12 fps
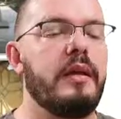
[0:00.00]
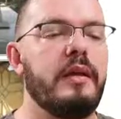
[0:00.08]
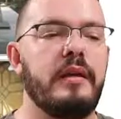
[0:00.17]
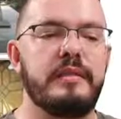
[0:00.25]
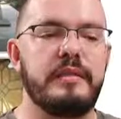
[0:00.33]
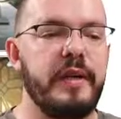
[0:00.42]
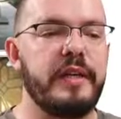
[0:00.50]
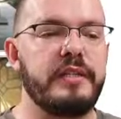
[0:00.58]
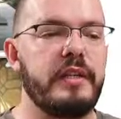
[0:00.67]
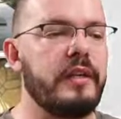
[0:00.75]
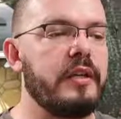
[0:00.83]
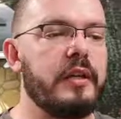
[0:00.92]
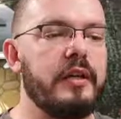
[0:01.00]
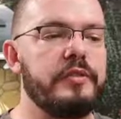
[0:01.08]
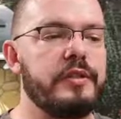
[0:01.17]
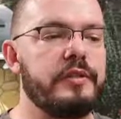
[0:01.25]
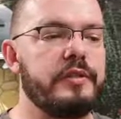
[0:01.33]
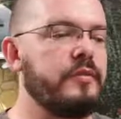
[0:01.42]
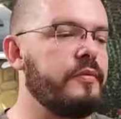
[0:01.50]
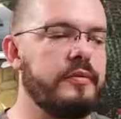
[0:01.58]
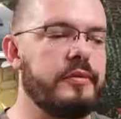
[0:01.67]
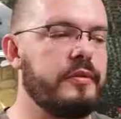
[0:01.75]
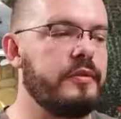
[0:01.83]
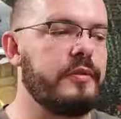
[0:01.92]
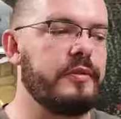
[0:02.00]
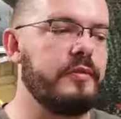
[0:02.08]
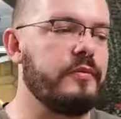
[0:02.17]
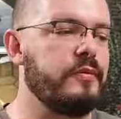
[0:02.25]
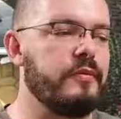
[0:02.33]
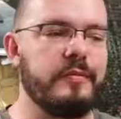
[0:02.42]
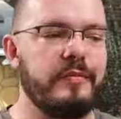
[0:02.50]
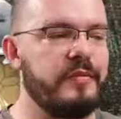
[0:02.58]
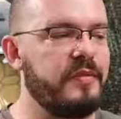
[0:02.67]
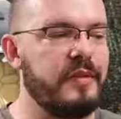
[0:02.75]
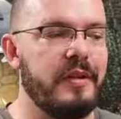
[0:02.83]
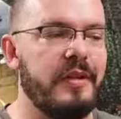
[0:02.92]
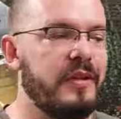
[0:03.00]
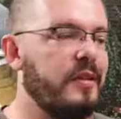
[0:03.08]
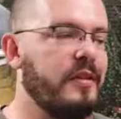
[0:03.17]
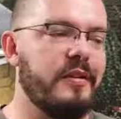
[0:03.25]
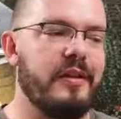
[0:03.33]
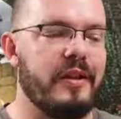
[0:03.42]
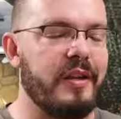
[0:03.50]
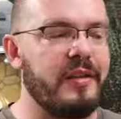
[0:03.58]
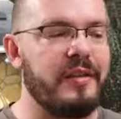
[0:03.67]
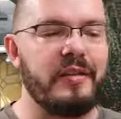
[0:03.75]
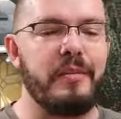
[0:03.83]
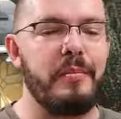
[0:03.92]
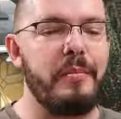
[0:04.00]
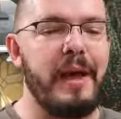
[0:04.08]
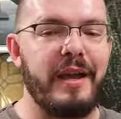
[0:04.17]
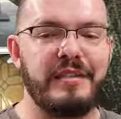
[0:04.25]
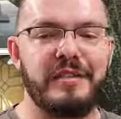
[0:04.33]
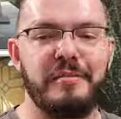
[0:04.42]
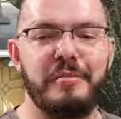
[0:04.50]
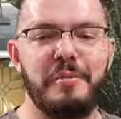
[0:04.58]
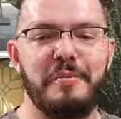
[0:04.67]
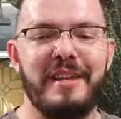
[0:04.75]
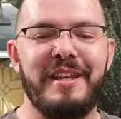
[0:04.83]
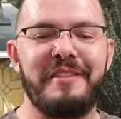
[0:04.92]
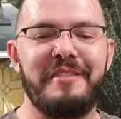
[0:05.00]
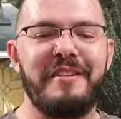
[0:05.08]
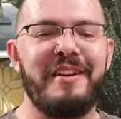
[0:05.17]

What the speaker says: spatial enclosure to like the maximum here.